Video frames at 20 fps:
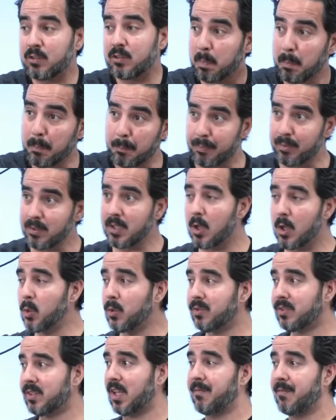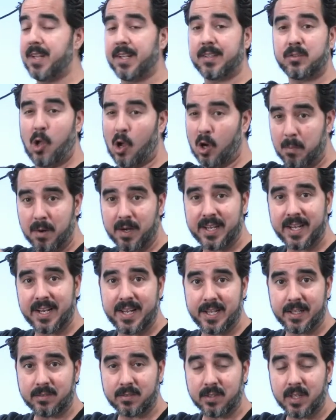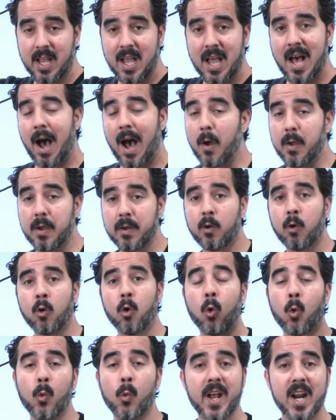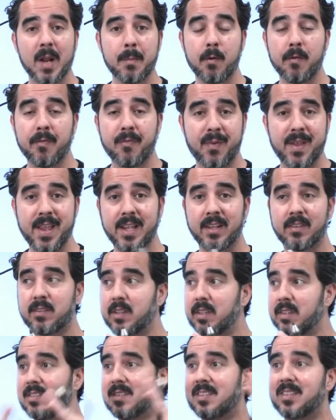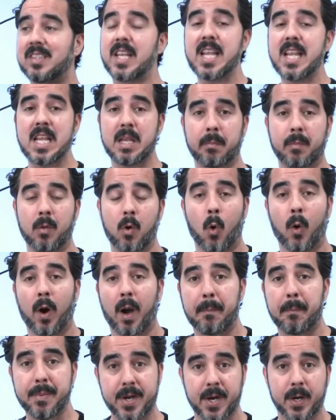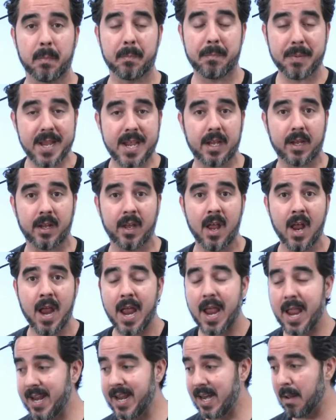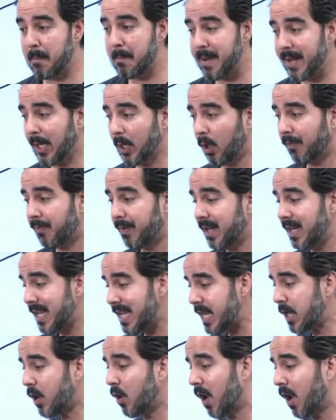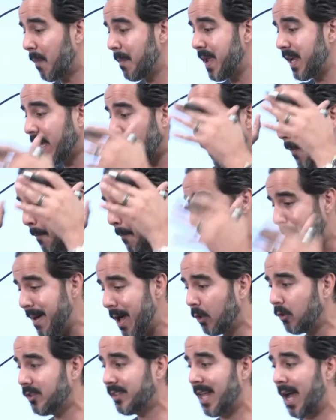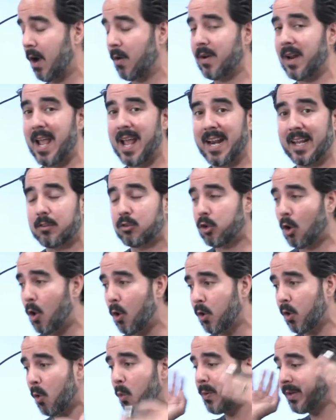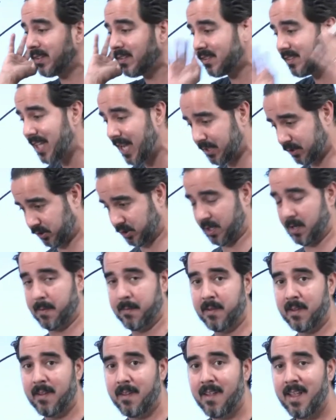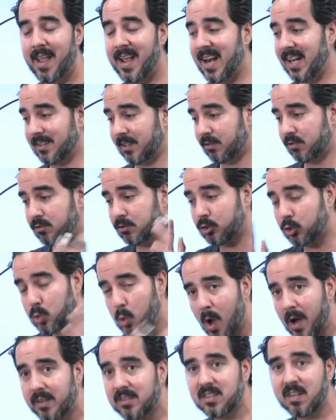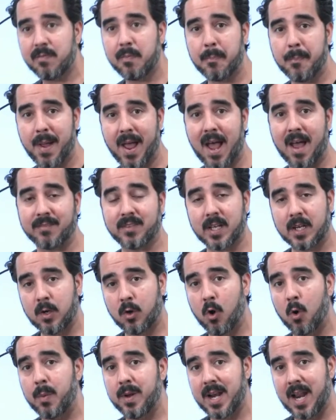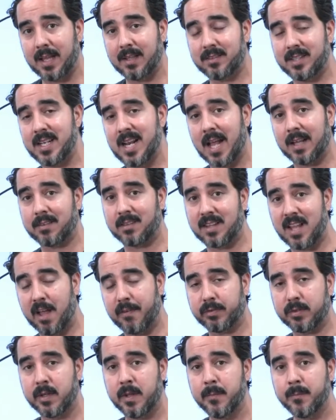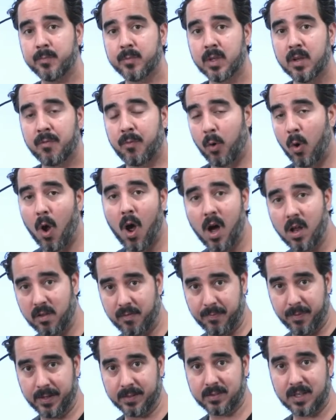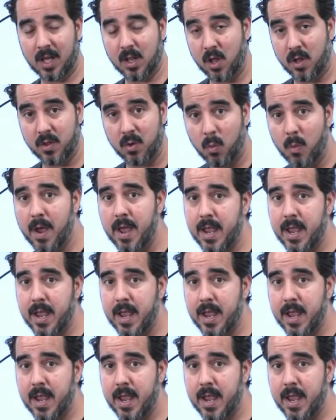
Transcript: explosive the stock market is, how incredible things seem or appear to be, in the middle of an economic meltdown and a total recession and a destructive path that COVID-19 has left for all of us along the